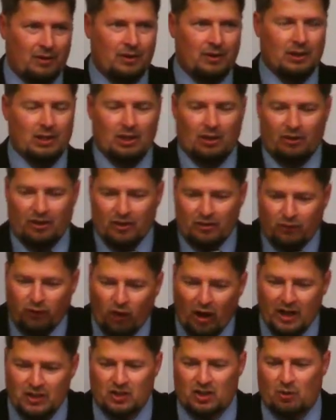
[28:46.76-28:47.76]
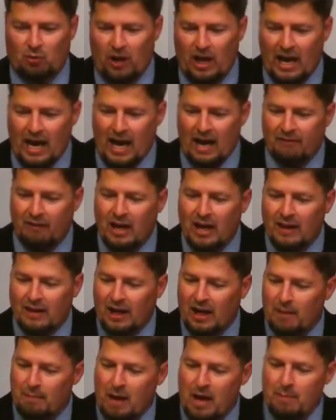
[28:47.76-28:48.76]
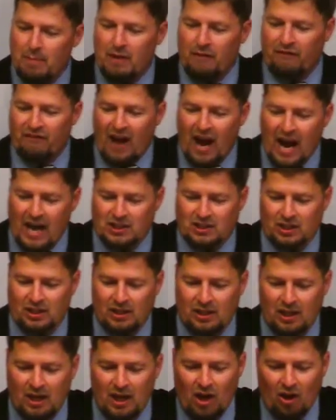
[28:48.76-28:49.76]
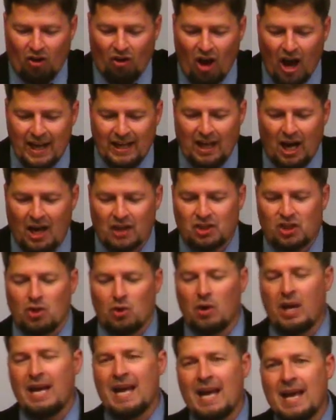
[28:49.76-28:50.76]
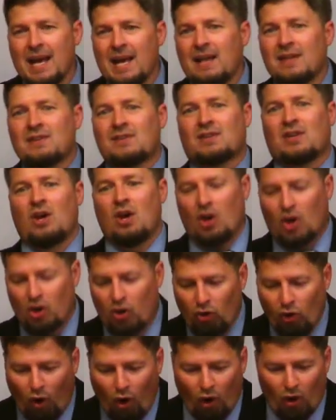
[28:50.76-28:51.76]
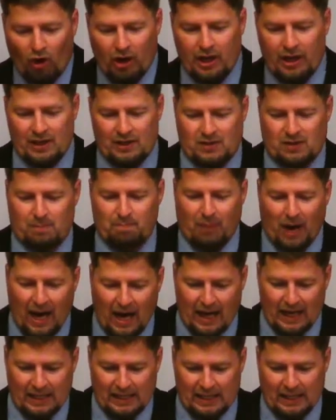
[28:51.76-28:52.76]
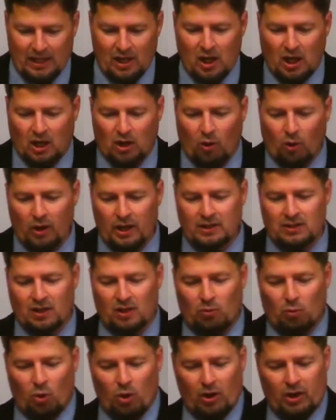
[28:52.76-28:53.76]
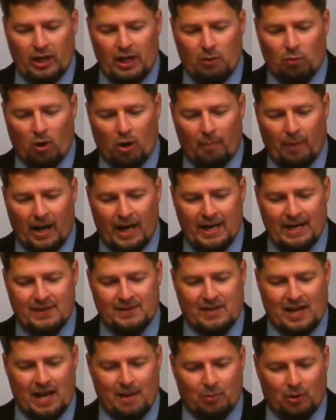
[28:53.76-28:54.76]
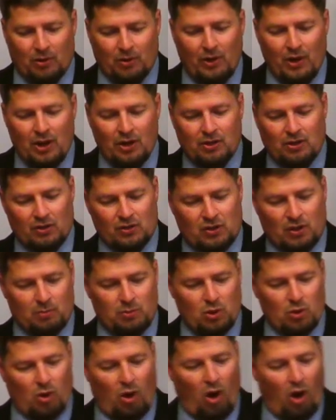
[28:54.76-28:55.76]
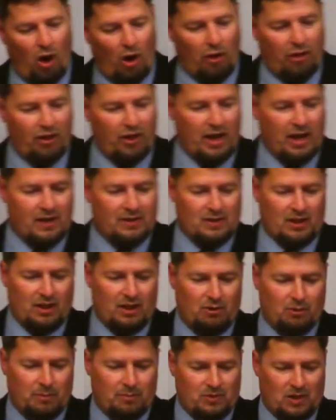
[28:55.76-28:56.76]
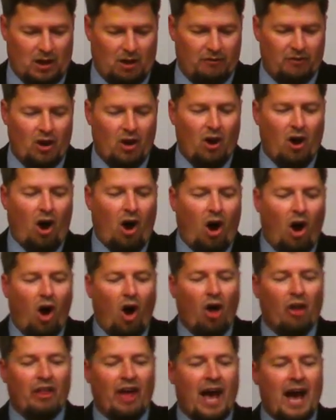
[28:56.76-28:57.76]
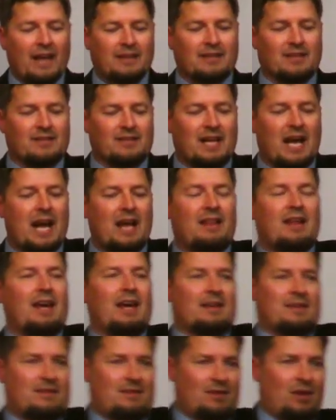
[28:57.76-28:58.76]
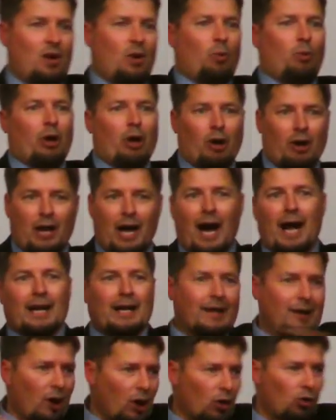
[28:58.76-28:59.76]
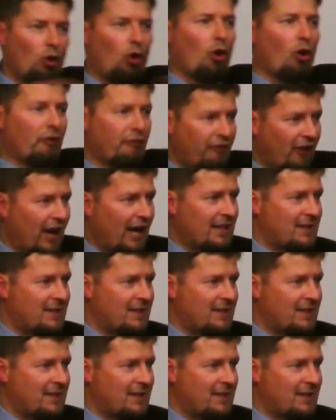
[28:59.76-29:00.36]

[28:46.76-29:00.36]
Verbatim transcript: You know, this flesh that we have, that it may be fashioned like unto his glorious body, according to the working whereby he is able to subdue all things unto himself. All that to say this we are not in our glorified